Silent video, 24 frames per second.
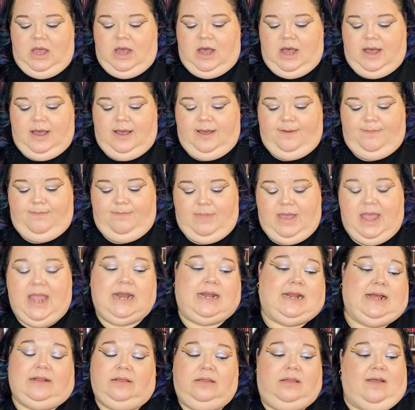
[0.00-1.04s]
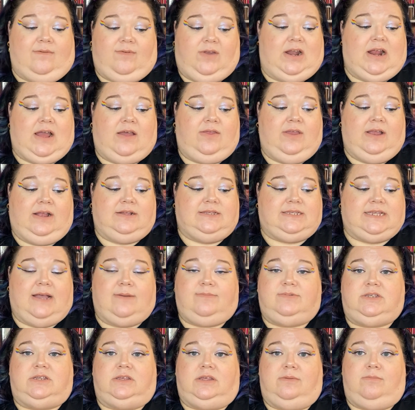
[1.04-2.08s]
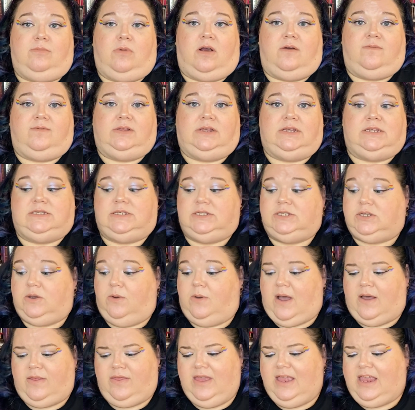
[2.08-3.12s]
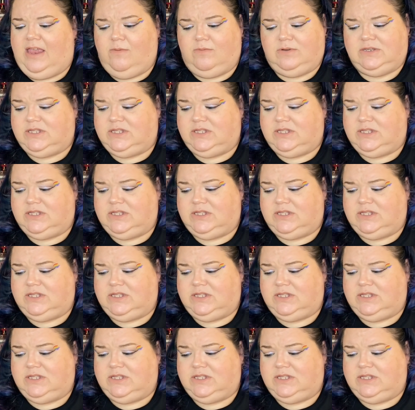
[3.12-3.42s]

Um, and I love it. I think it's absolutely marvelous. So I think it was